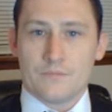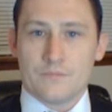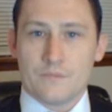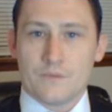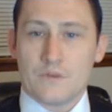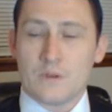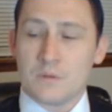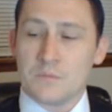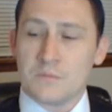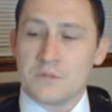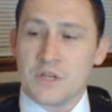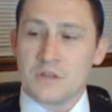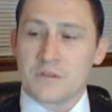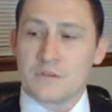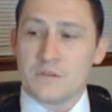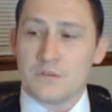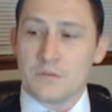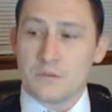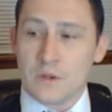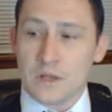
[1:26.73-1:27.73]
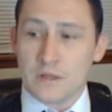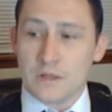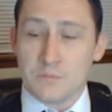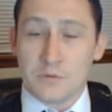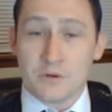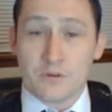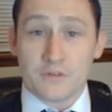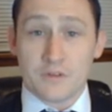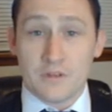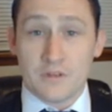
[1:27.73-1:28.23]
Subjects directly
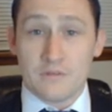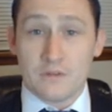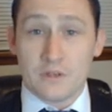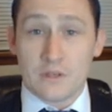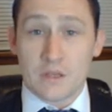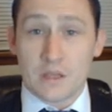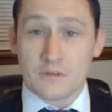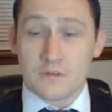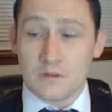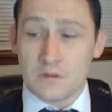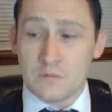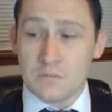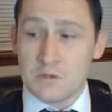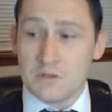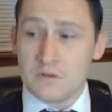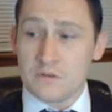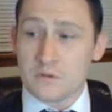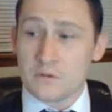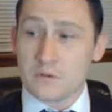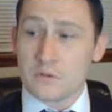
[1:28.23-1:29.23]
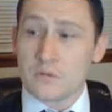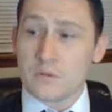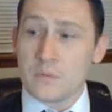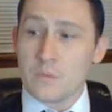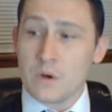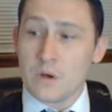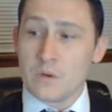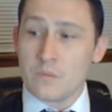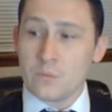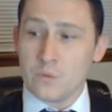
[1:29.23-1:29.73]
perceiving
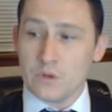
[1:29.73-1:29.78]
SCP-031